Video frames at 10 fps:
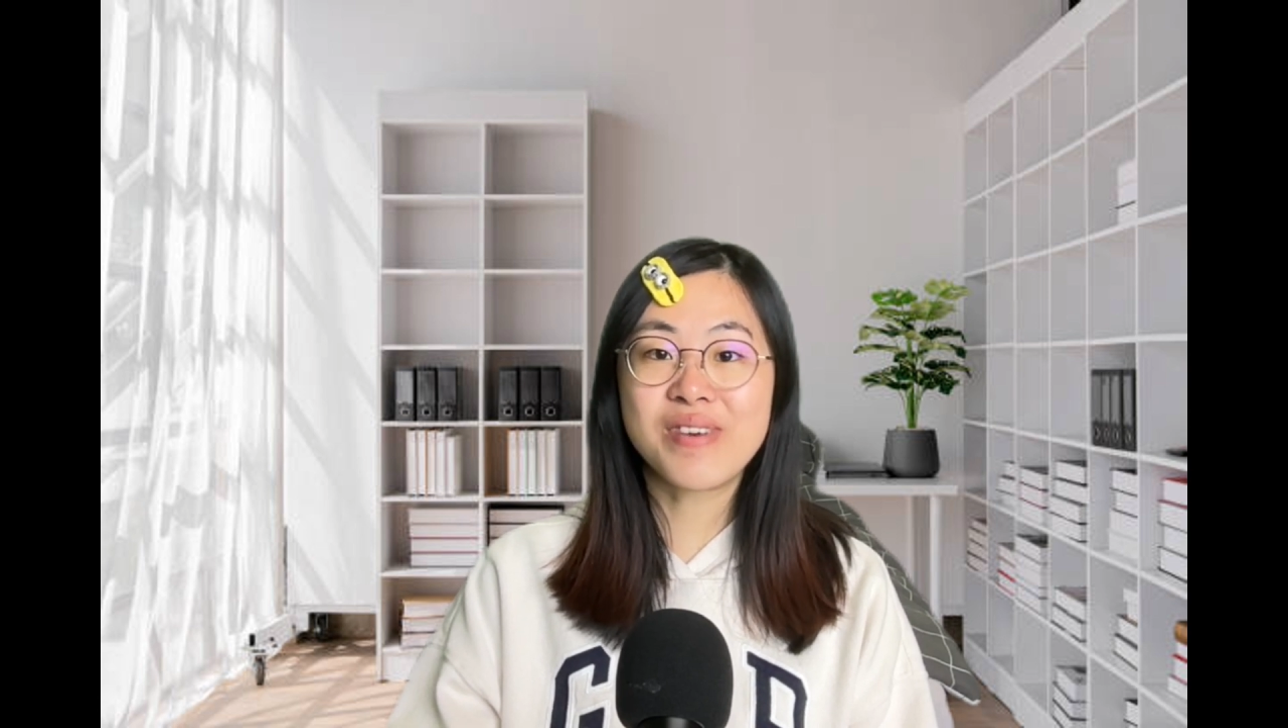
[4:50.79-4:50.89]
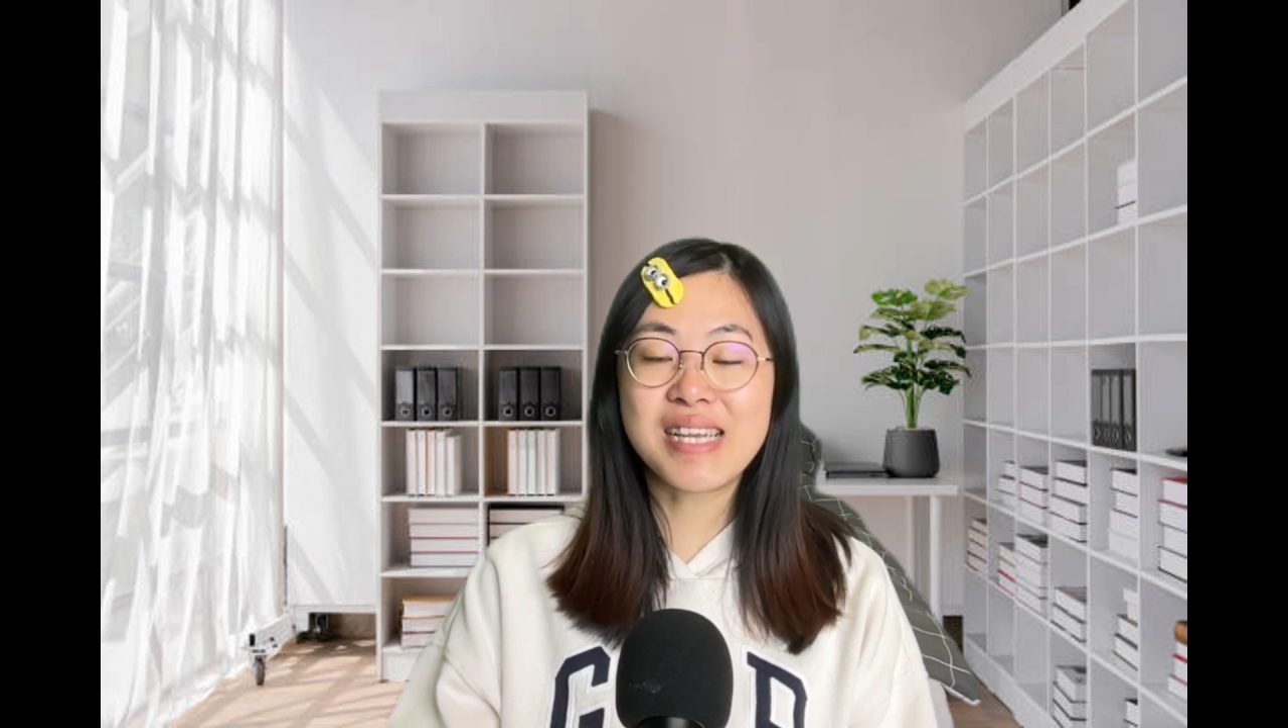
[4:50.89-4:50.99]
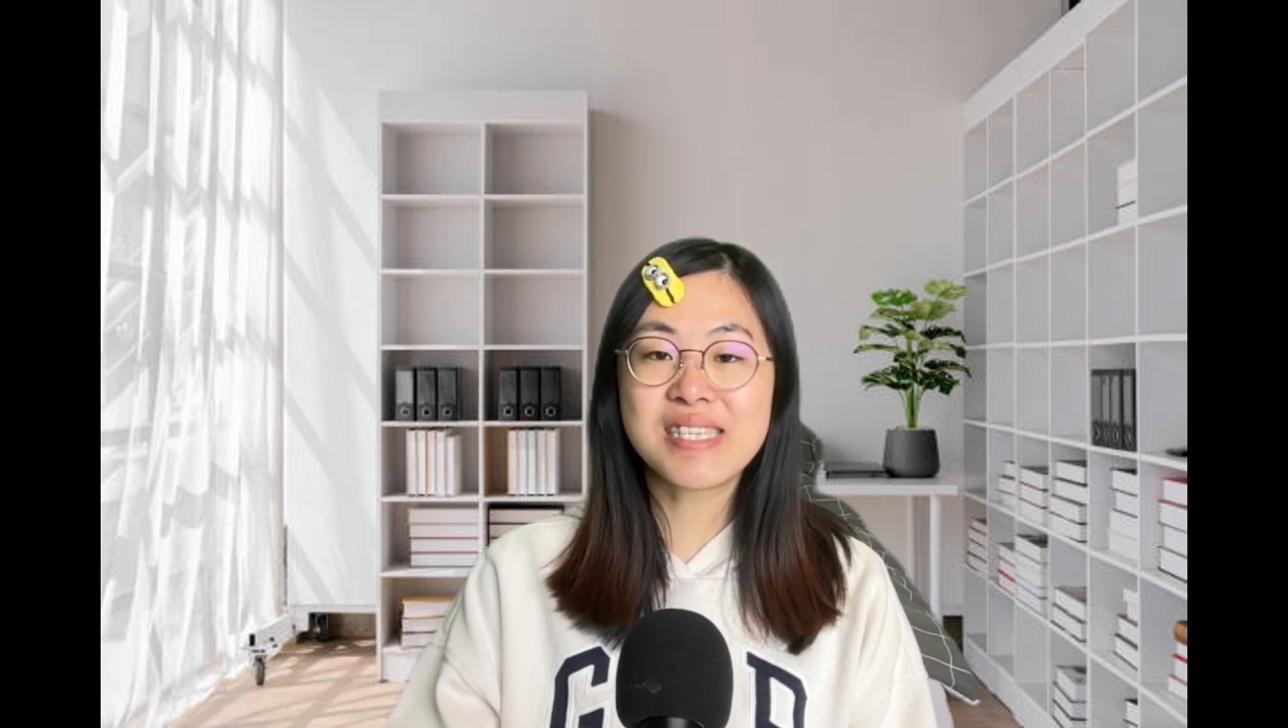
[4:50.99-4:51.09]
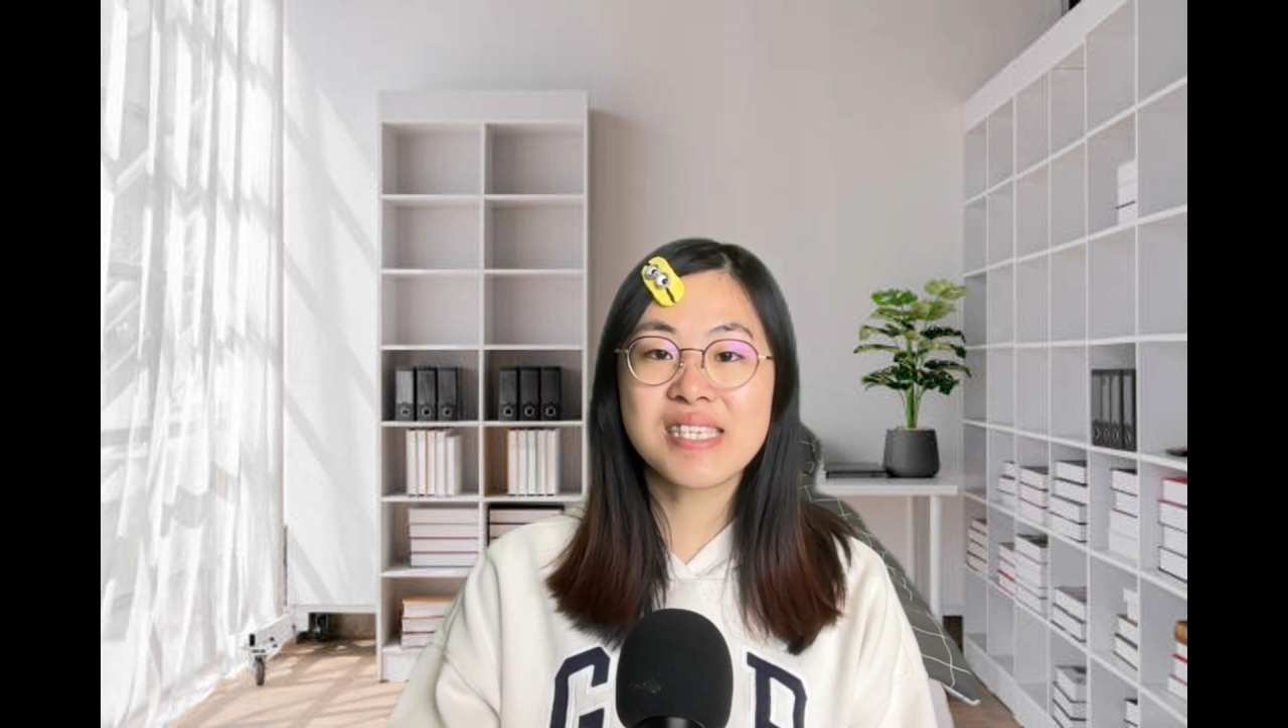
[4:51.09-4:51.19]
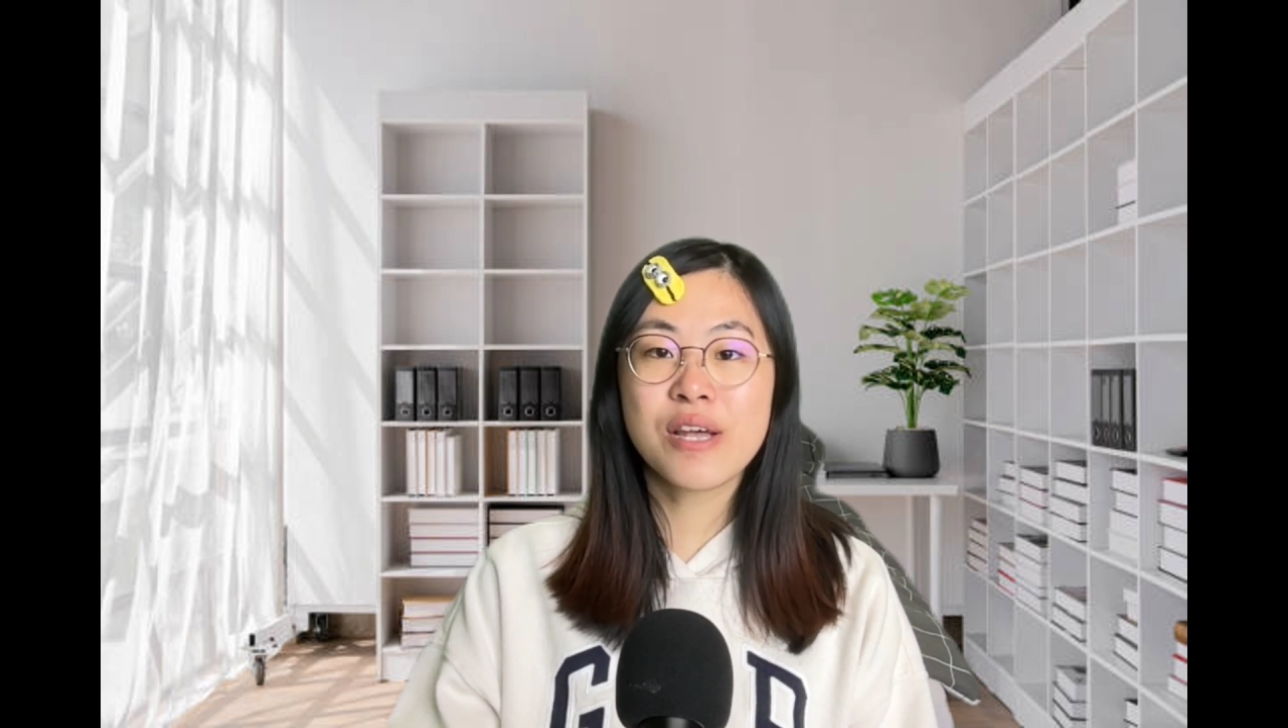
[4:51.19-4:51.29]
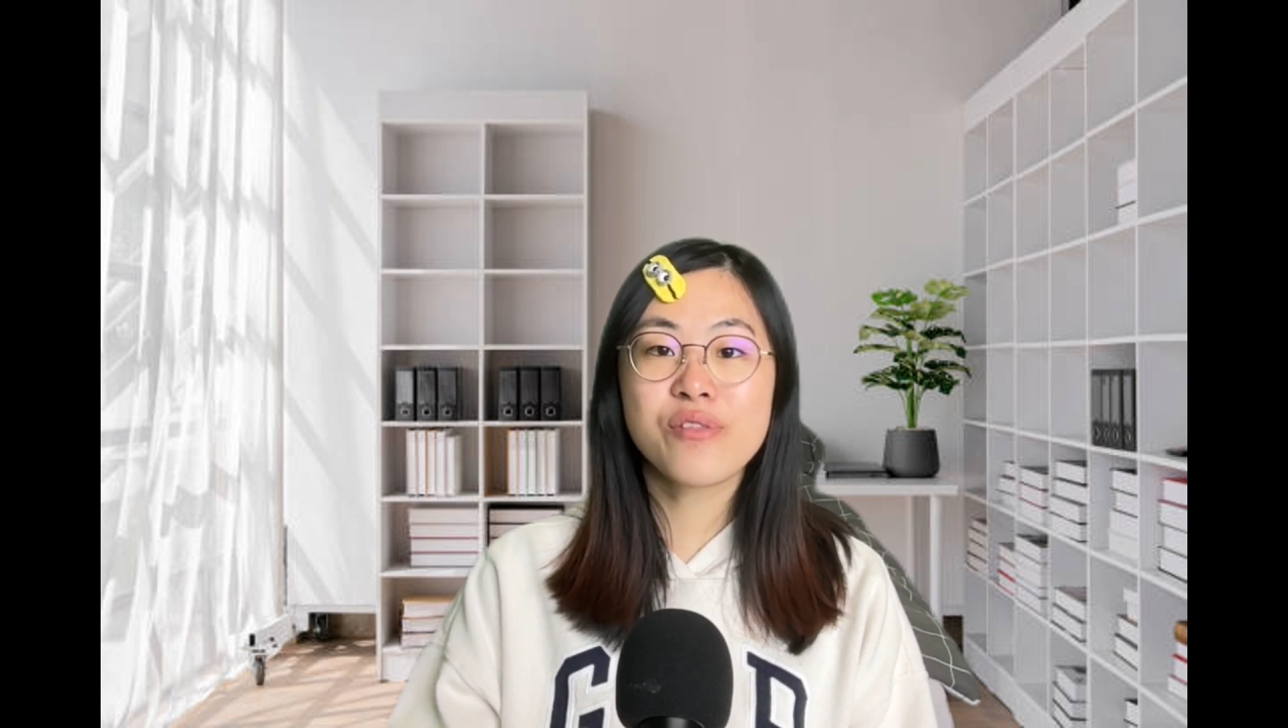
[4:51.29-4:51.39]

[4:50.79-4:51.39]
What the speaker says: rates